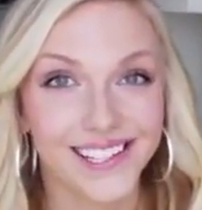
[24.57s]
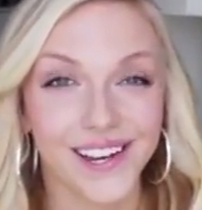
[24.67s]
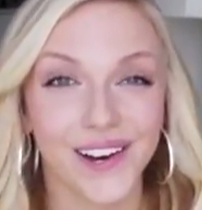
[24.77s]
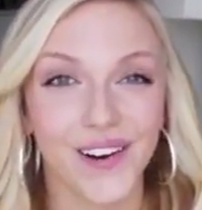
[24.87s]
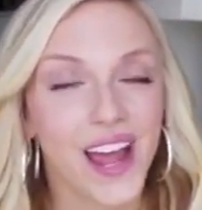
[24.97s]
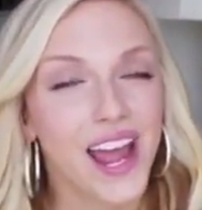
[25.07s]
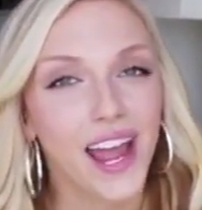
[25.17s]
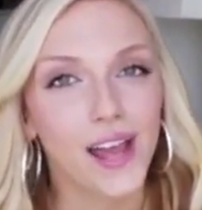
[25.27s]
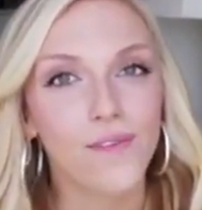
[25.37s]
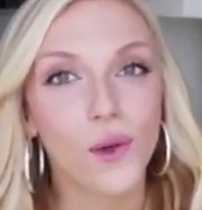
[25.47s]
So
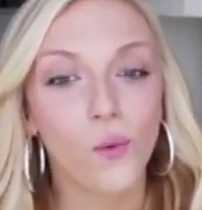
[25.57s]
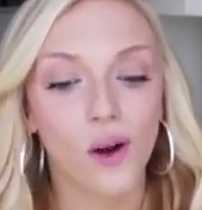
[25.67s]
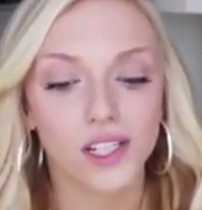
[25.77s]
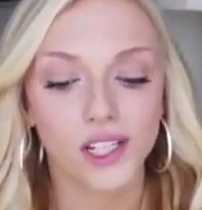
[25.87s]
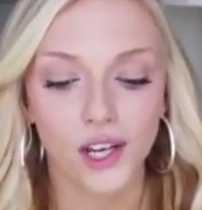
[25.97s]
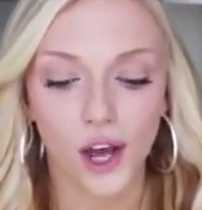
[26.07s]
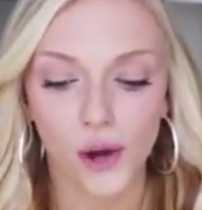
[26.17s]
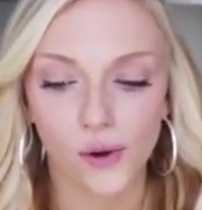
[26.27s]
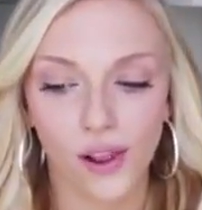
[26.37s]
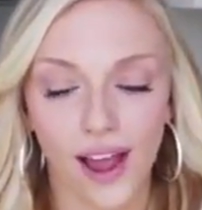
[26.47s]
if you want to
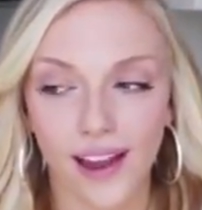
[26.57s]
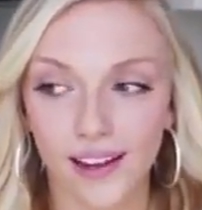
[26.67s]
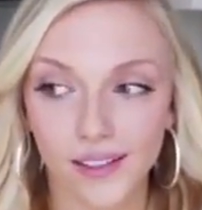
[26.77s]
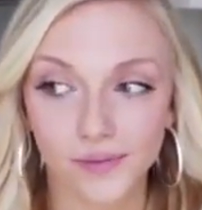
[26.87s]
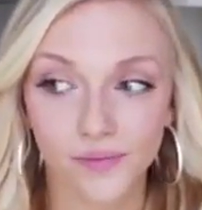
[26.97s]
go like